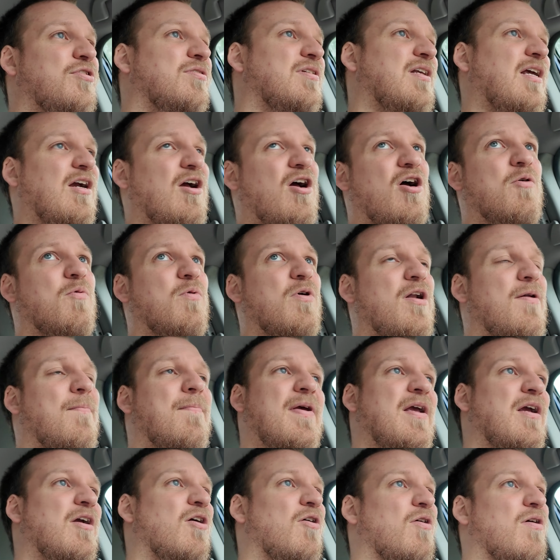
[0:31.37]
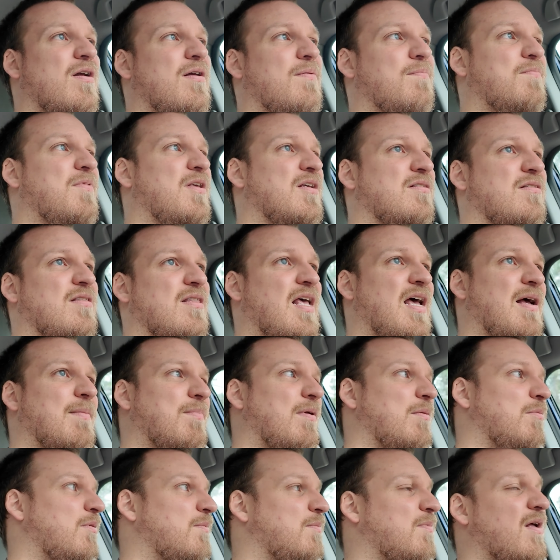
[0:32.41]
She was like, we're in a big hurry, this and
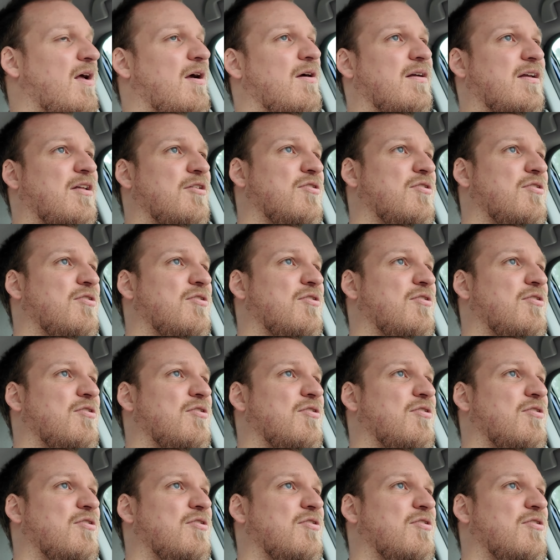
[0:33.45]
that, blah, blah, blah.